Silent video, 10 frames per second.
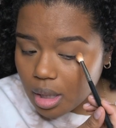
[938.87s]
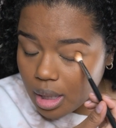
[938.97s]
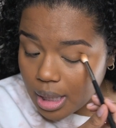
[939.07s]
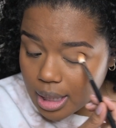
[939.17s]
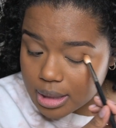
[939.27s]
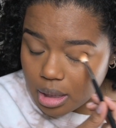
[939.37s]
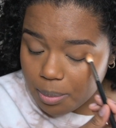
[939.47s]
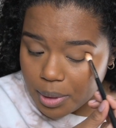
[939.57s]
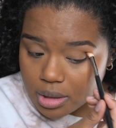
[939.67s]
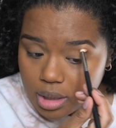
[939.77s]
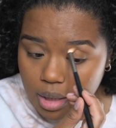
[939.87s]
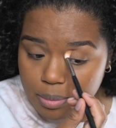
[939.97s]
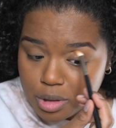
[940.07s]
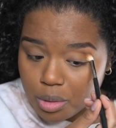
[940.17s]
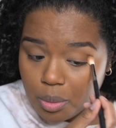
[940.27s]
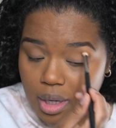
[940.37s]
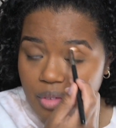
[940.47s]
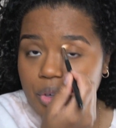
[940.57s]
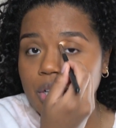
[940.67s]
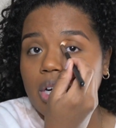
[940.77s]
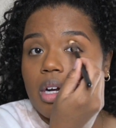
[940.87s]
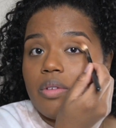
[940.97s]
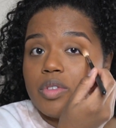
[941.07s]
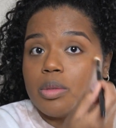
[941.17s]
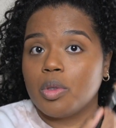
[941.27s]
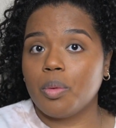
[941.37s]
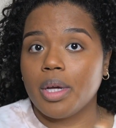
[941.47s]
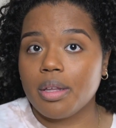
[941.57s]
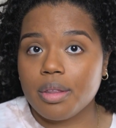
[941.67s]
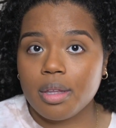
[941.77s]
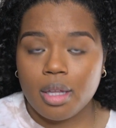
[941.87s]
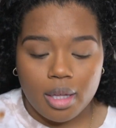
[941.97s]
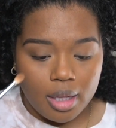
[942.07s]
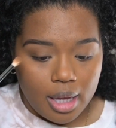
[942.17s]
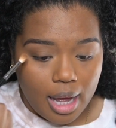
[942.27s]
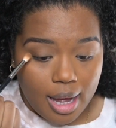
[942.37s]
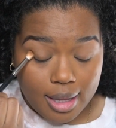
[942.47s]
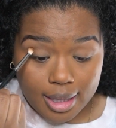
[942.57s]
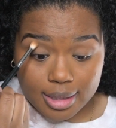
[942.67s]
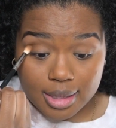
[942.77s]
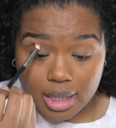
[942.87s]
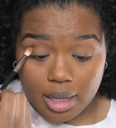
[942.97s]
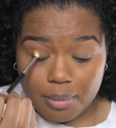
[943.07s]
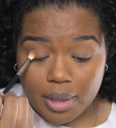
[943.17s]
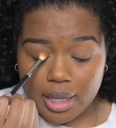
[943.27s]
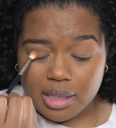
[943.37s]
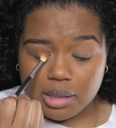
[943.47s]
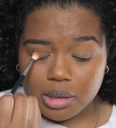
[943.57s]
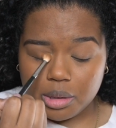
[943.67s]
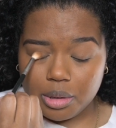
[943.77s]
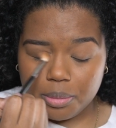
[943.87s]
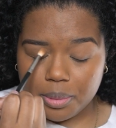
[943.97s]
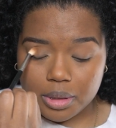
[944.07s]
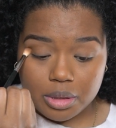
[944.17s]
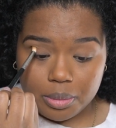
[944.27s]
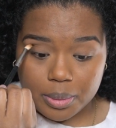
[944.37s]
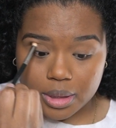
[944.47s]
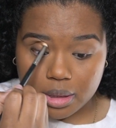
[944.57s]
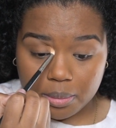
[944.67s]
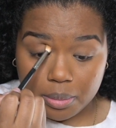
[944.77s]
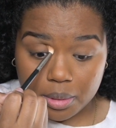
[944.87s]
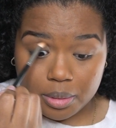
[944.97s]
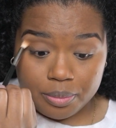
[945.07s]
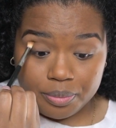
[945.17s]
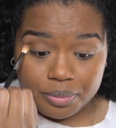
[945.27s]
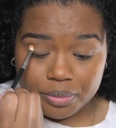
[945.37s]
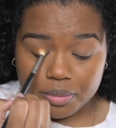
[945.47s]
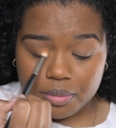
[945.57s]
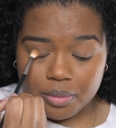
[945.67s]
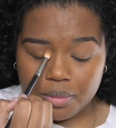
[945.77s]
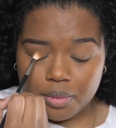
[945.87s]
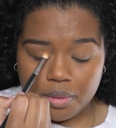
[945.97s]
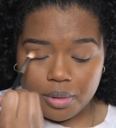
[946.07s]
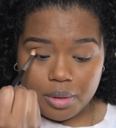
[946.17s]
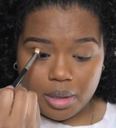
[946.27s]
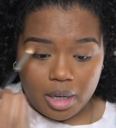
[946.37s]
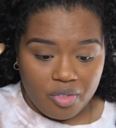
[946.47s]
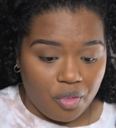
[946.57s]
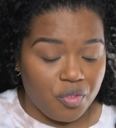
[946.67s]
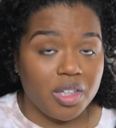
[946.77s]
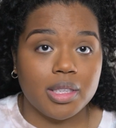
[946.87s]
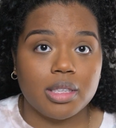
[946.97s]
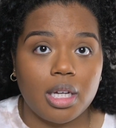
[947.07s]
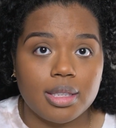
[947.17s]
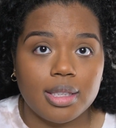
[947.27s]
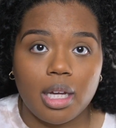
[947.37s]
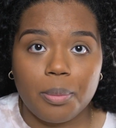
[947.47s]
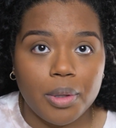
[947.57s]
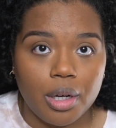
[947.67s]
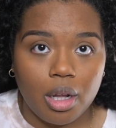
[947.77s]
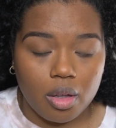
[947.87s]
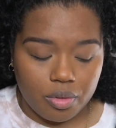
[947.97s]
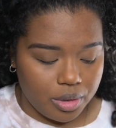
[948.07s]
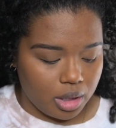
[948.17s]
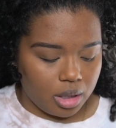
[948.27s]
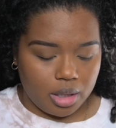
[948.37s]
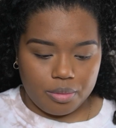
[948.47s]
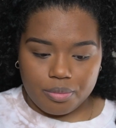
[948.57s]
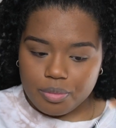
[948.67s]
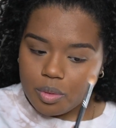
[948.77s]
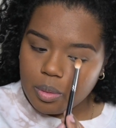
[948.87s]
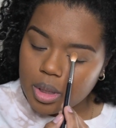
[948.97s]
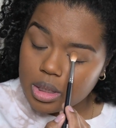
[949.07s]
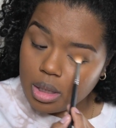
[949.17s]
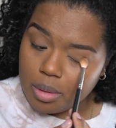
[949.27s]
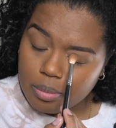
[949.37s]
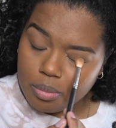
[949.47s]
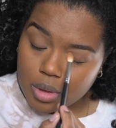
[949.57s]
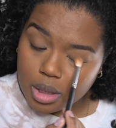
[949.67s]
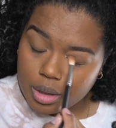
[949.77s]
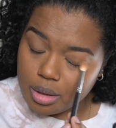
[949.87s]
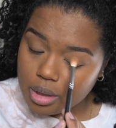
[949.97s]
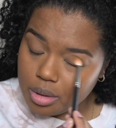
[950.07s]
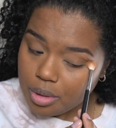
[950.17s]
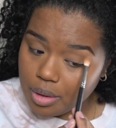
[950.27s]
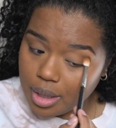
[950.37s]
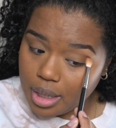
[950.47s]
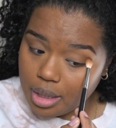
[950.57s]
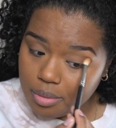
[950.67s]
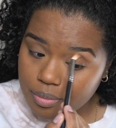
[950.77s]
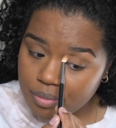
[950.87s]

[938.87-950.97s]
And like I said, build it up to whatever you're comfortable with. I like to keep mine super simple. And if I'm feeling saucy, I'll put it all over the lid, which I'm clearly doing right now.